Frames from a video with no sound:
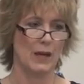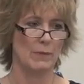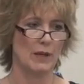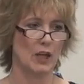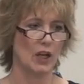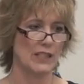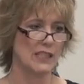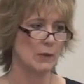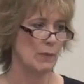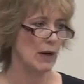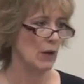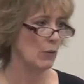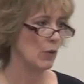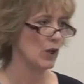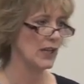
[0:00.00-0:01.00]
Because
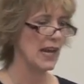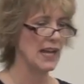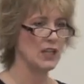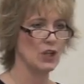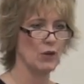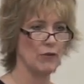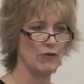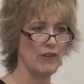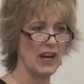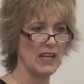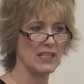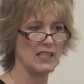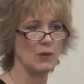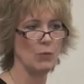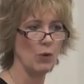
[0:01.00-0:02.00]
spirit will get in your
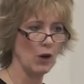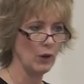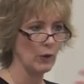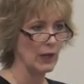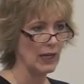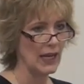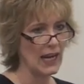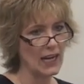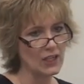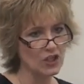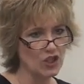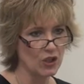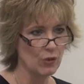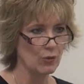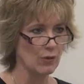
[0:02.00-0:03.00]
face and want to
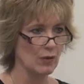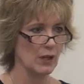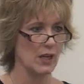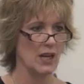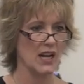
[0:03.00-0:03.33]
engage you